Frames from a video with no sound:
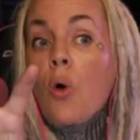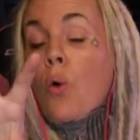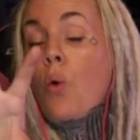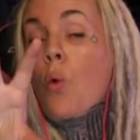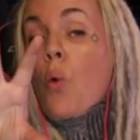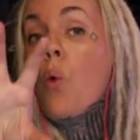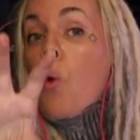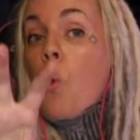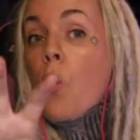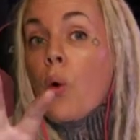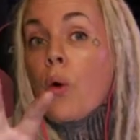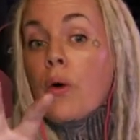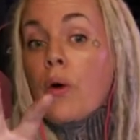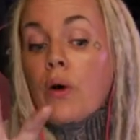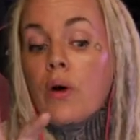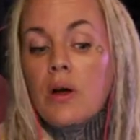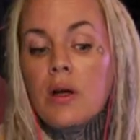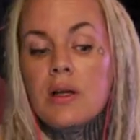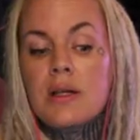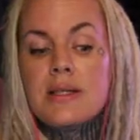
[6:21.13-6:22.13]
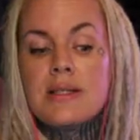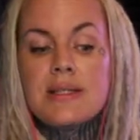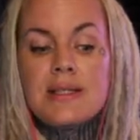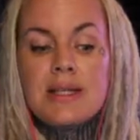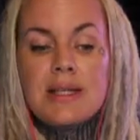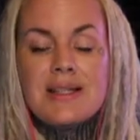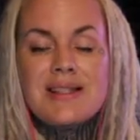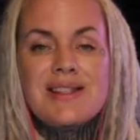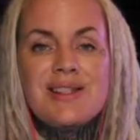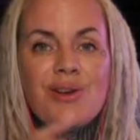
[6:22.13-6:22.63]
or
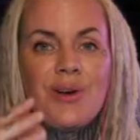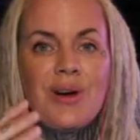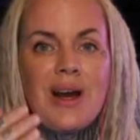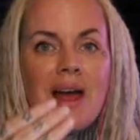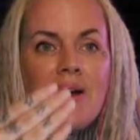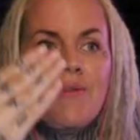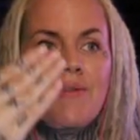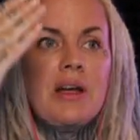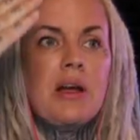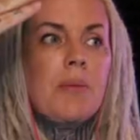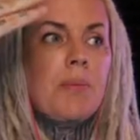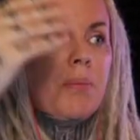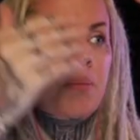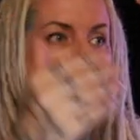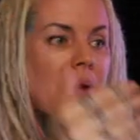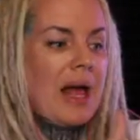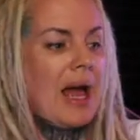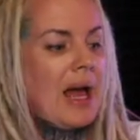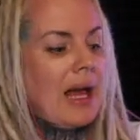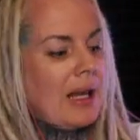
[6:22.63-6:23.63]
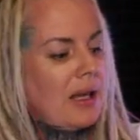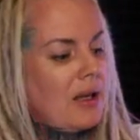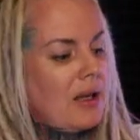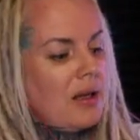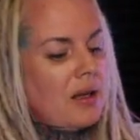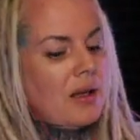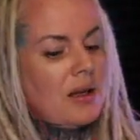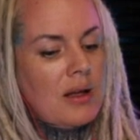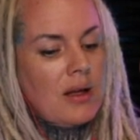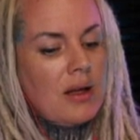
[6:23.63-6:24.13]
since you're having a black